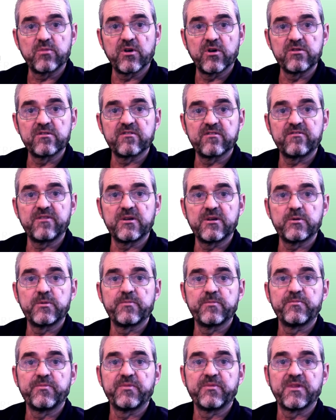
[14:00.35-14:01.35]
point of view,
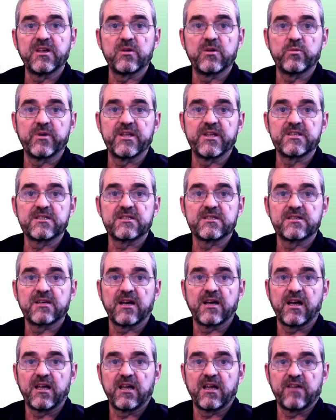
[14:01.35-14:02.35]
in which
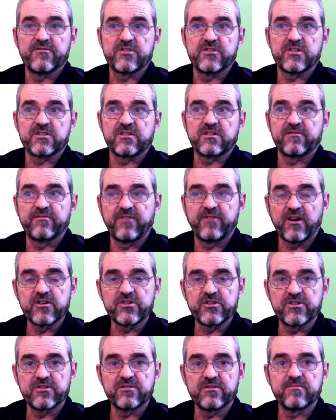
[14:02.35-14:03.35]
I have just a
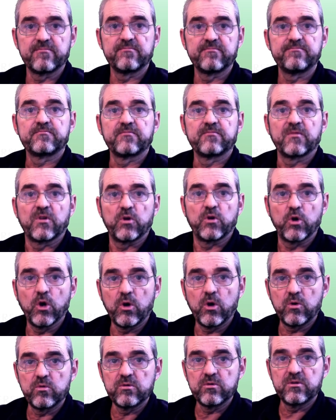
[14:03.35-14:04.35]
function
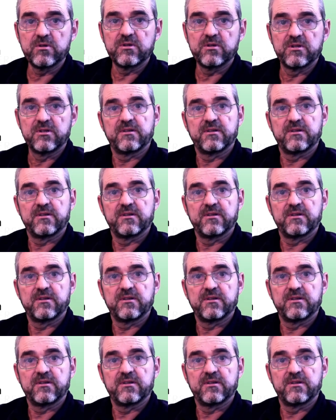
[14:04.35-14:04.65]
known